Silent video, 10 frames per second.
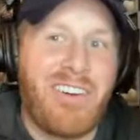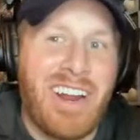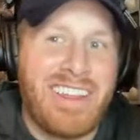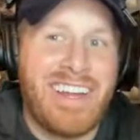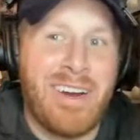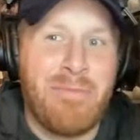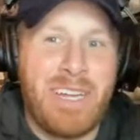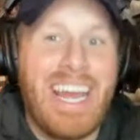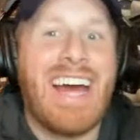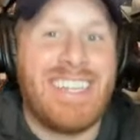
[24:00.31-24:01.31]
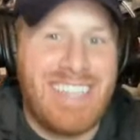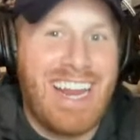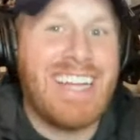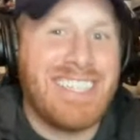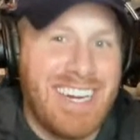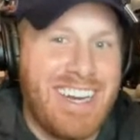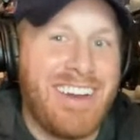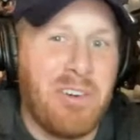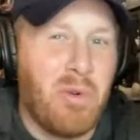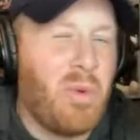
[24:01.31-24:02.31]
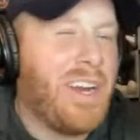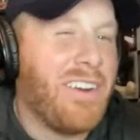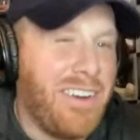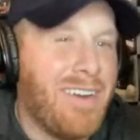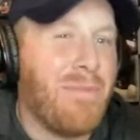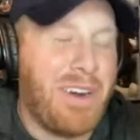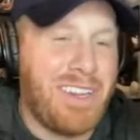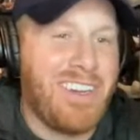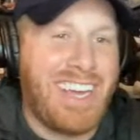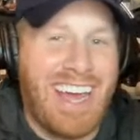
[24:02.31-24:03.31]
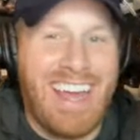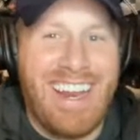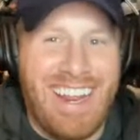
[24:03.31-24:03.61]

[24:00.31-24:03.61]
credit there, but yes, that is a weird number to look at.